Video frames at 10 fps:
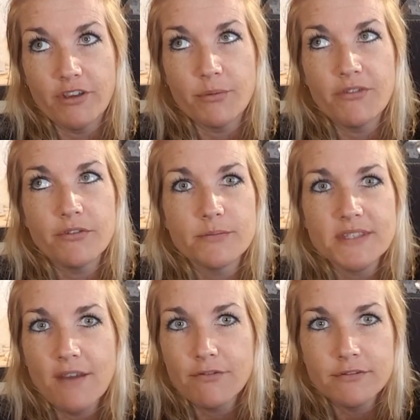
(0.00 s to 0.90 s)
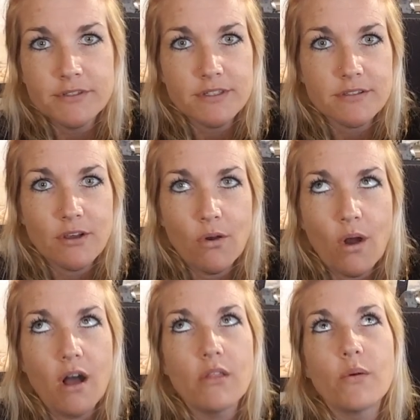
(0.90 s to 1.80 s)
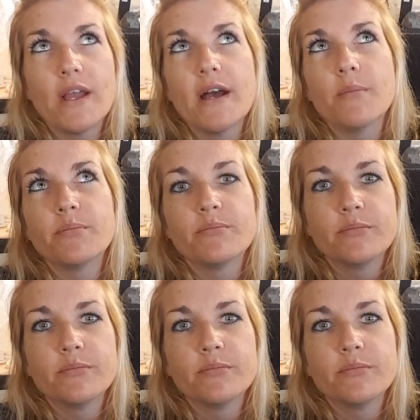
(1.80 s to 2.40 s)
I've been from San Francisco all the way up